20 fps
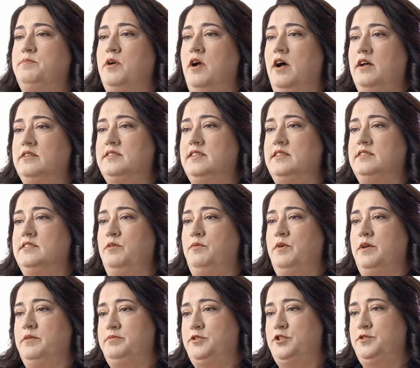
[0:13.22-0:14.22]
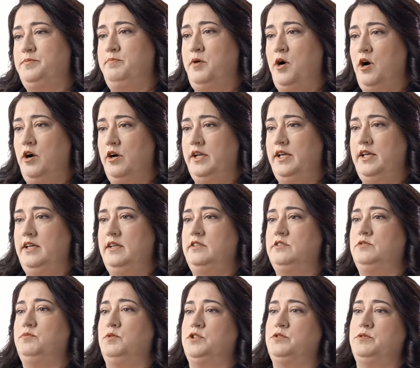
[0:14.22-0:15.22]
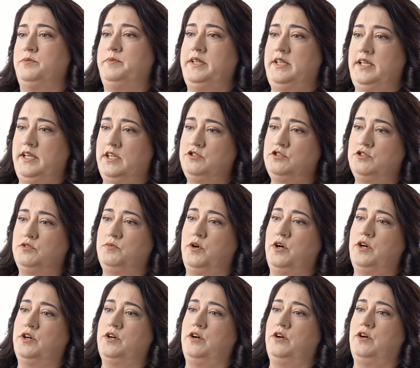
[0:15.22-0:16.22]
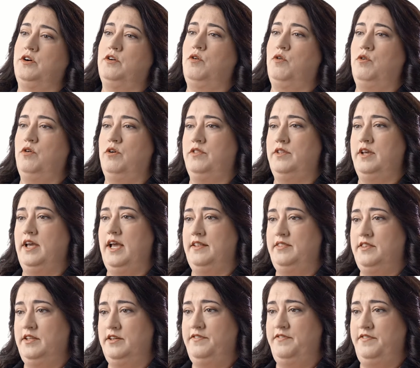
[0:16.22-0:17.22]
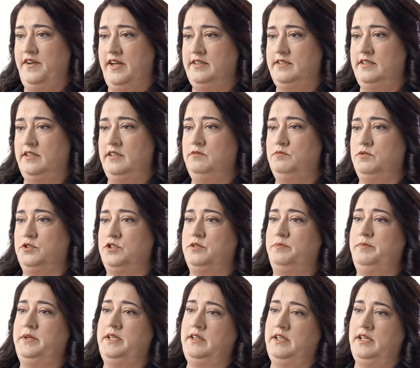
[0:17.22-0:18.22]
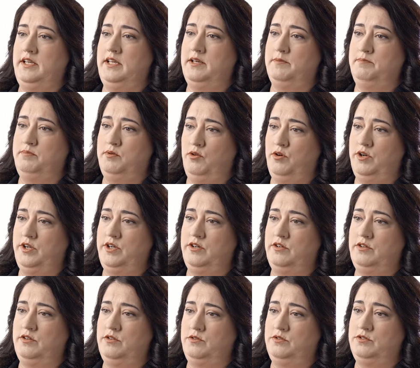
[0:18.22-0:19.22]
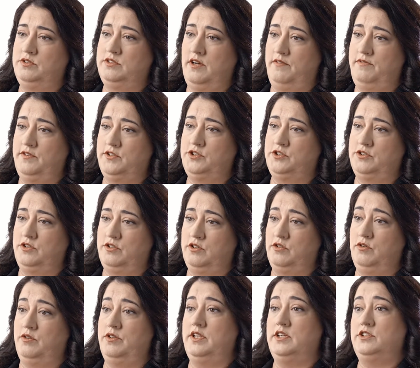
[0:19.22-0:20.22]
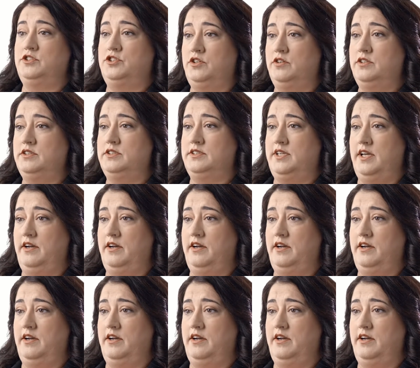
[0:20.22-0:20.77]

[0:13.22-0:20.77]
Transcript: process at which parties, which would be the injured worker and the defendant, which could be the employer who's self-insured or the insurance